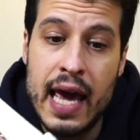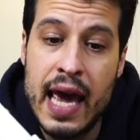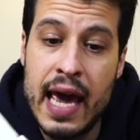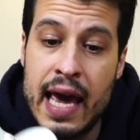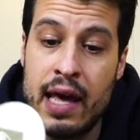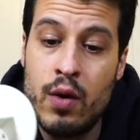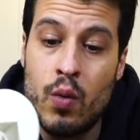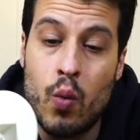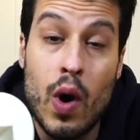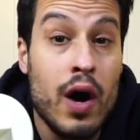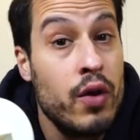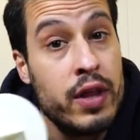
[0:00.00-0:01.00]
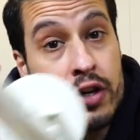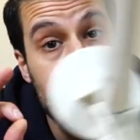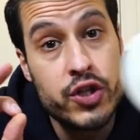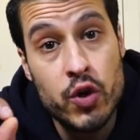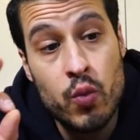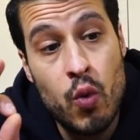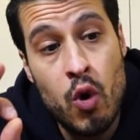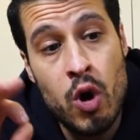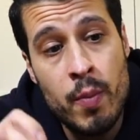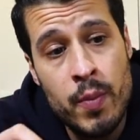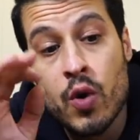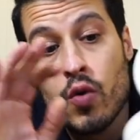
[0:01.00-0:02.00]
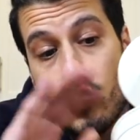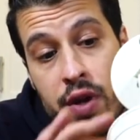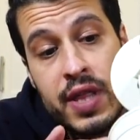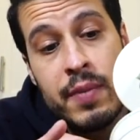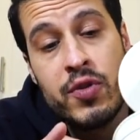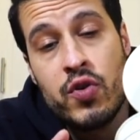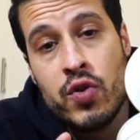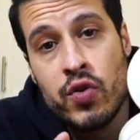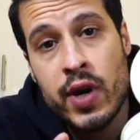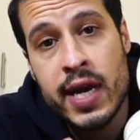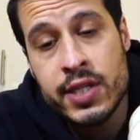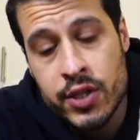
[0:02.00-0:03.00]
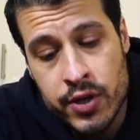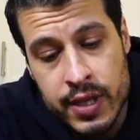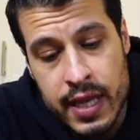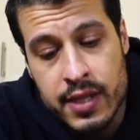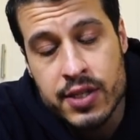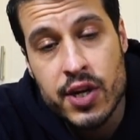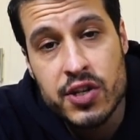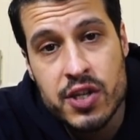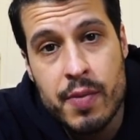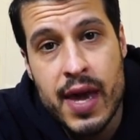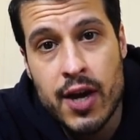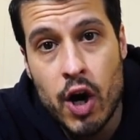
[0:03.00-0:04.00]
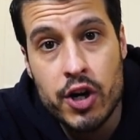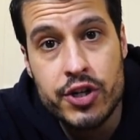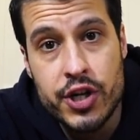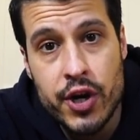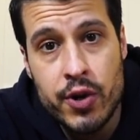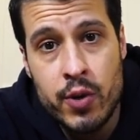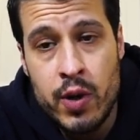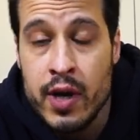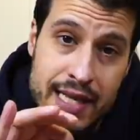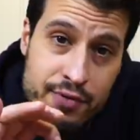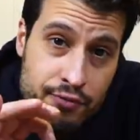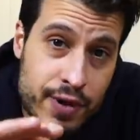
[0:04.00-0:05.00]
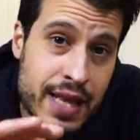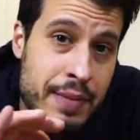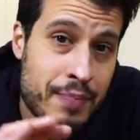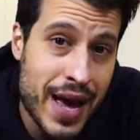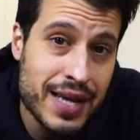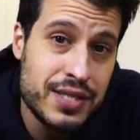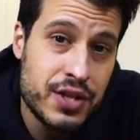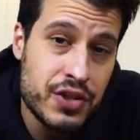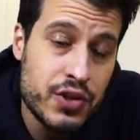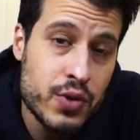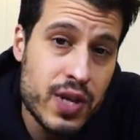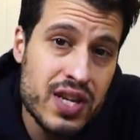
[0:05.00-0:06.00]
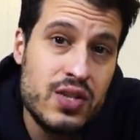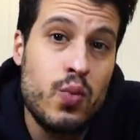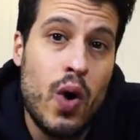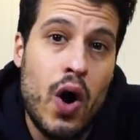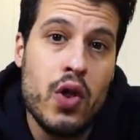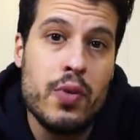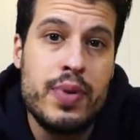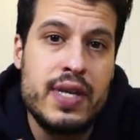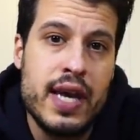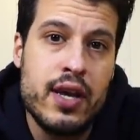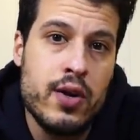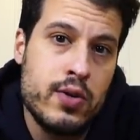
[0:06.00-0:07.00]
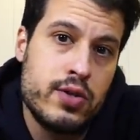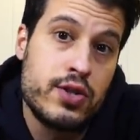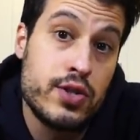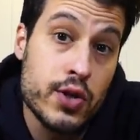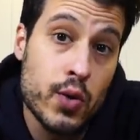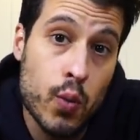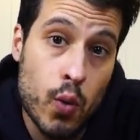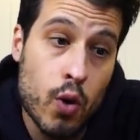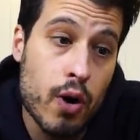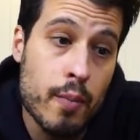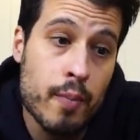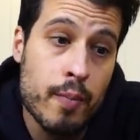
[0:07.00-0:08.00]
And while they're still warm, run them through the ricer and then start to make our dough. It's really best to do this while the potatoes are still warm.